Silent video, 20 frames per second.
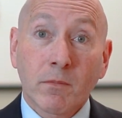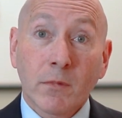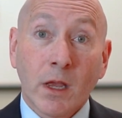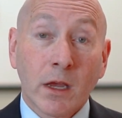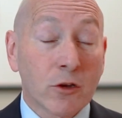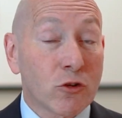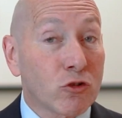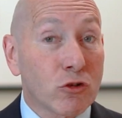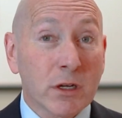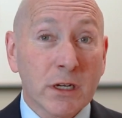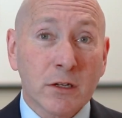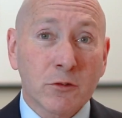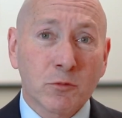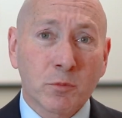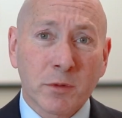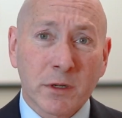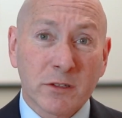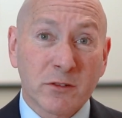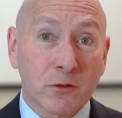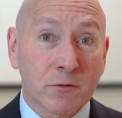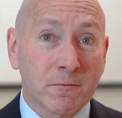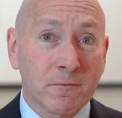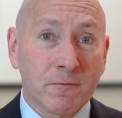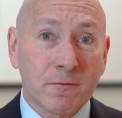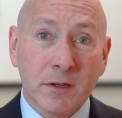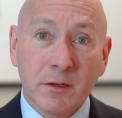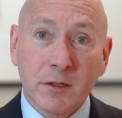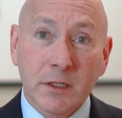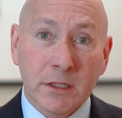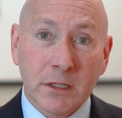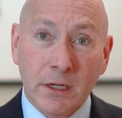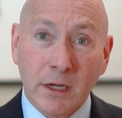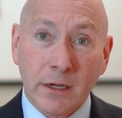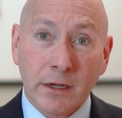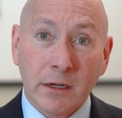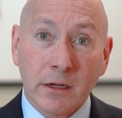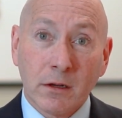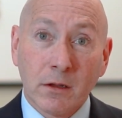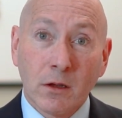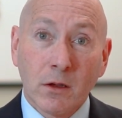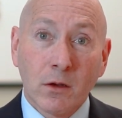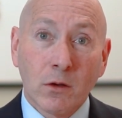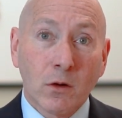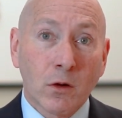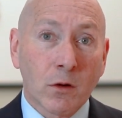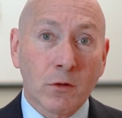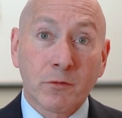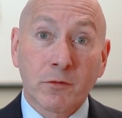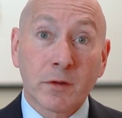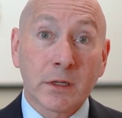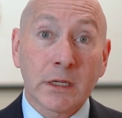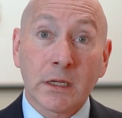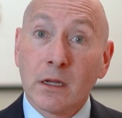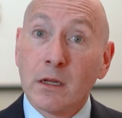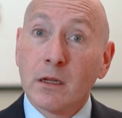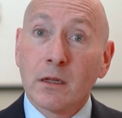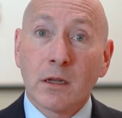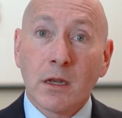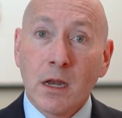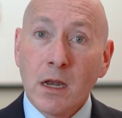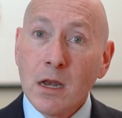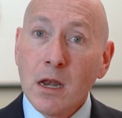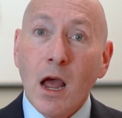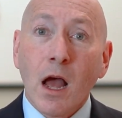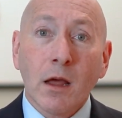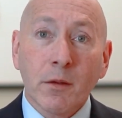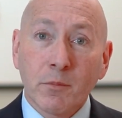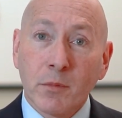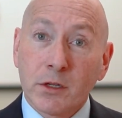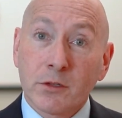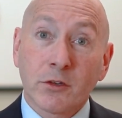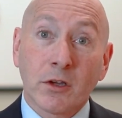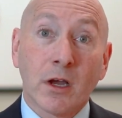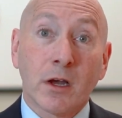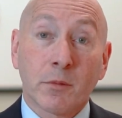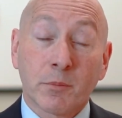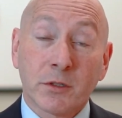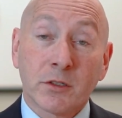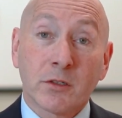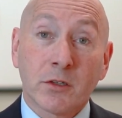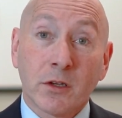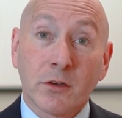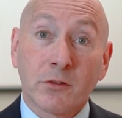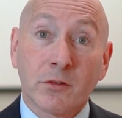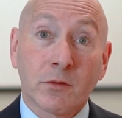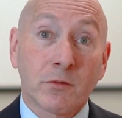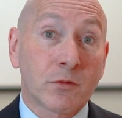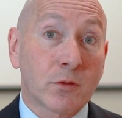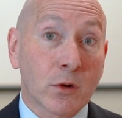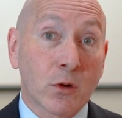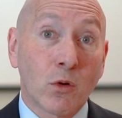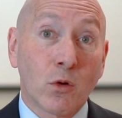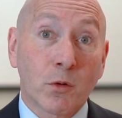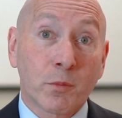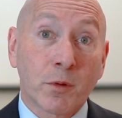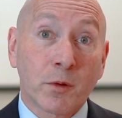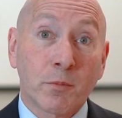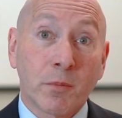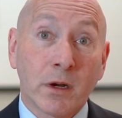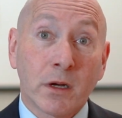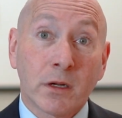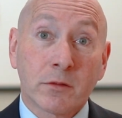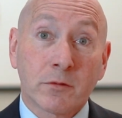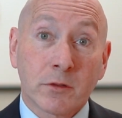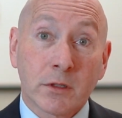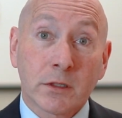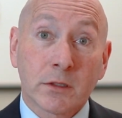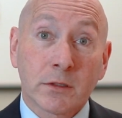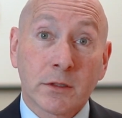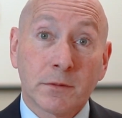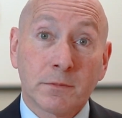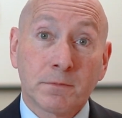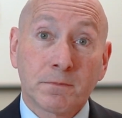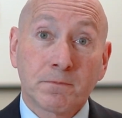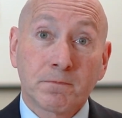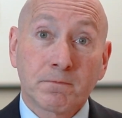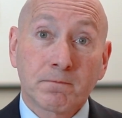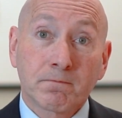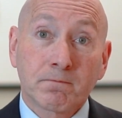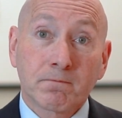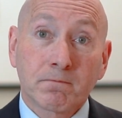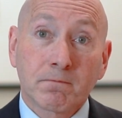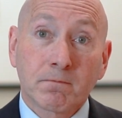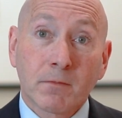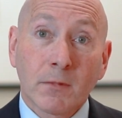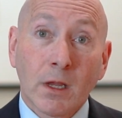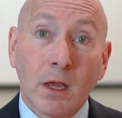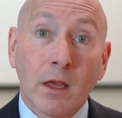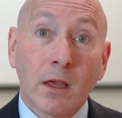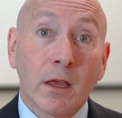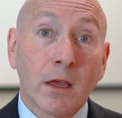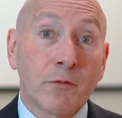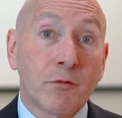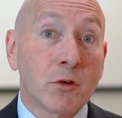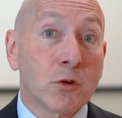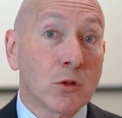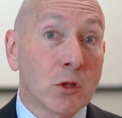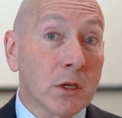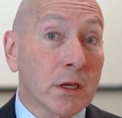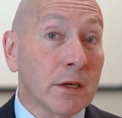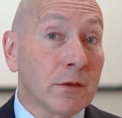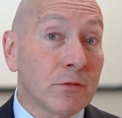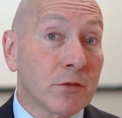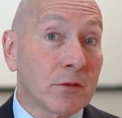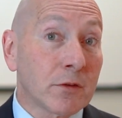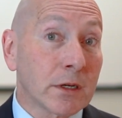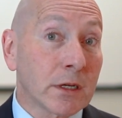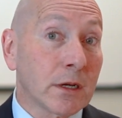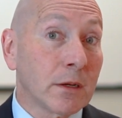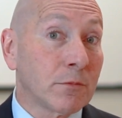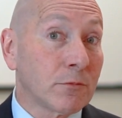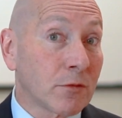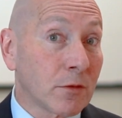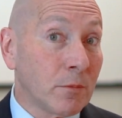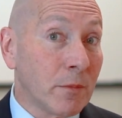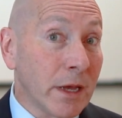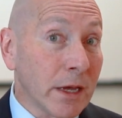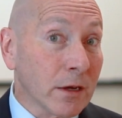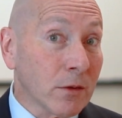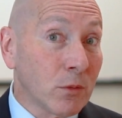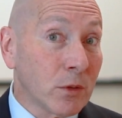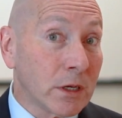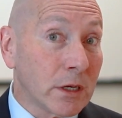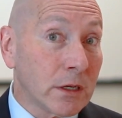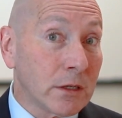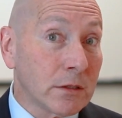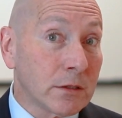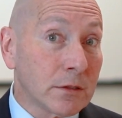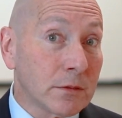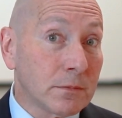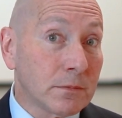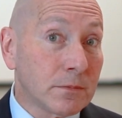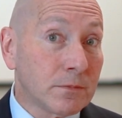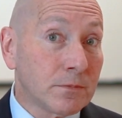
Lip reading: And credit spreads are very tight, offering not much compensation for corporate bond risk. If you're looking for income from equities,